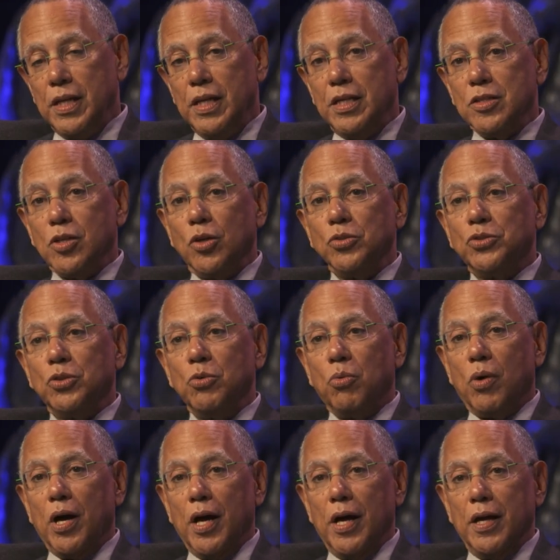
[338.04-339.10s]
it is also
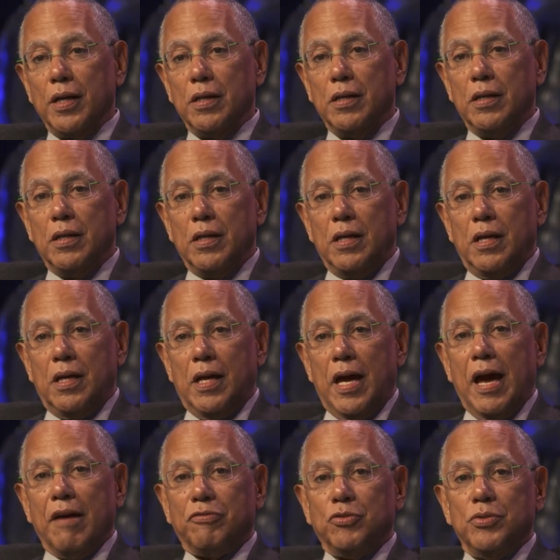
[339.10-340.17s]
why,
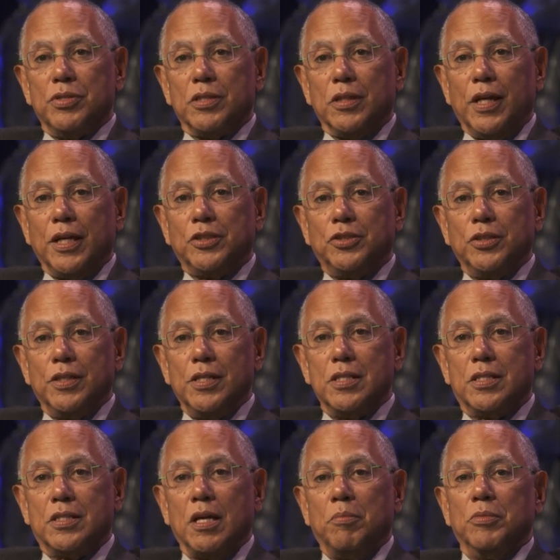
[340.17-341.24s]
after his election, he
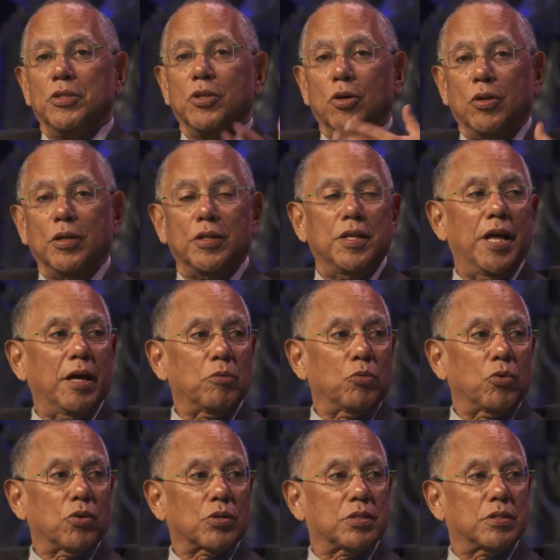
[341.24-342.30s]
summoned all the
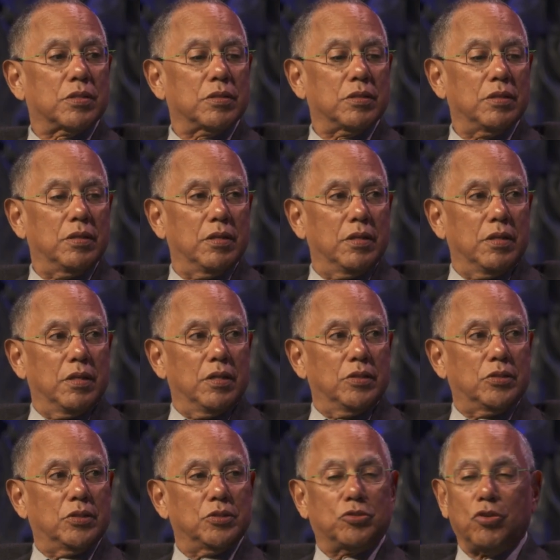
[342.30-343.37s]
networks
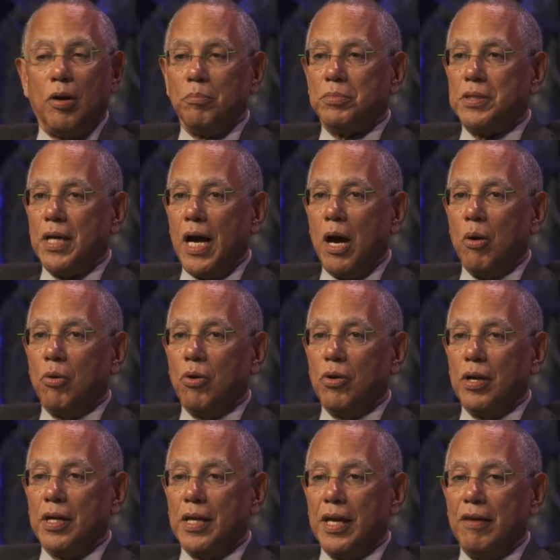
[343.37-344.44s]
to Trump Tower
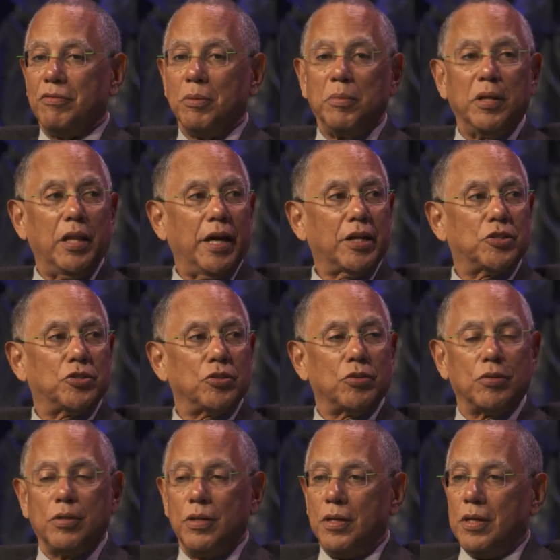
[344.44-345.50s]
and gave them a
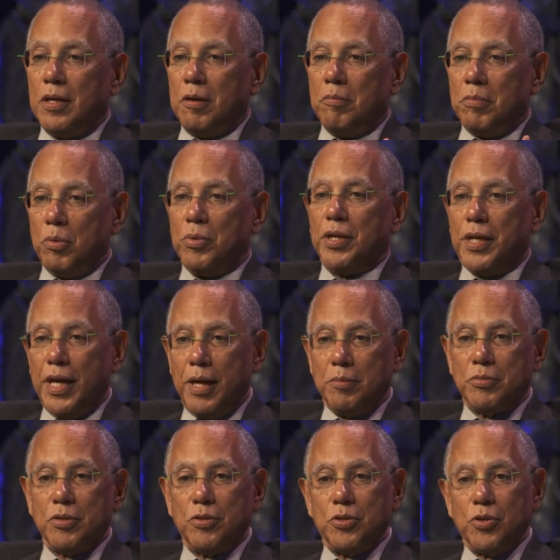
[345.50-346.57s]
lecture. But when it
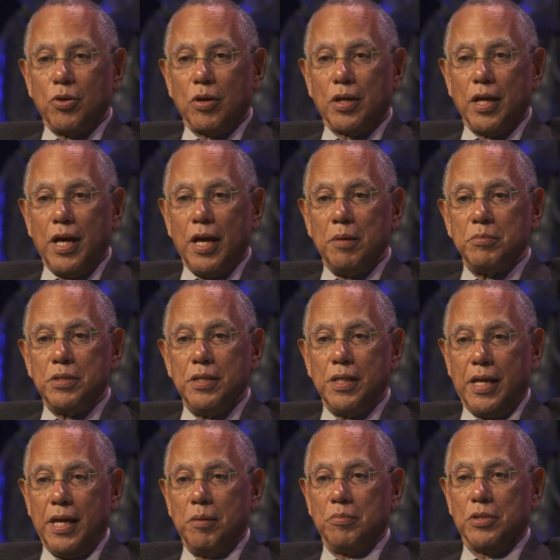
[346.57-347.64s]
came to the New York Times, he
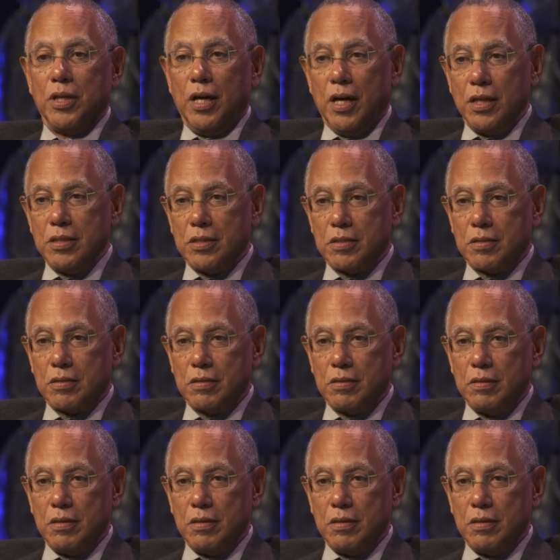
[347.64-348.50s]
came to us.